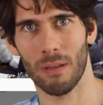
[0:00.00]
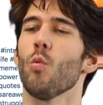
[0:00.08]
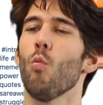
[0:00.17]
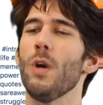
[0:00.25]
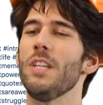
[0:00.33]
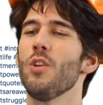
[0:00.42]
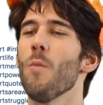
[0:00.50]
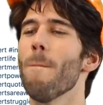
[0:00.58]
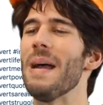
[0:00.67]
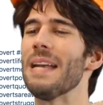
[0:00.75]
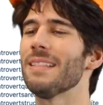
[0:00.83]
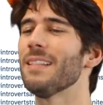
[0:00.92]
When you
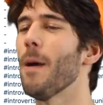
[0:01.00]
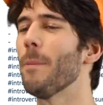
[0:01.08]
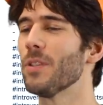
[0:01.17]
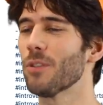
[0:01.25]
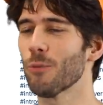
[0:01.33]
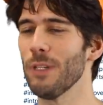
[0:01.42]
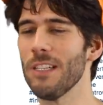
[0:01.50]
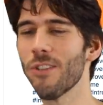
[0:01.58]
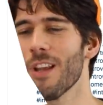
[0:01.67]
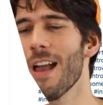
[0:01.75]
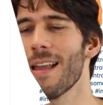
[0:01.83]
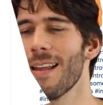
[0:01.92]
mess up a
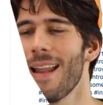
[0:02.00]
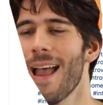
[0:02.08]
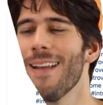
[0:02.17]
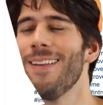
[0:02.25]
screenshot and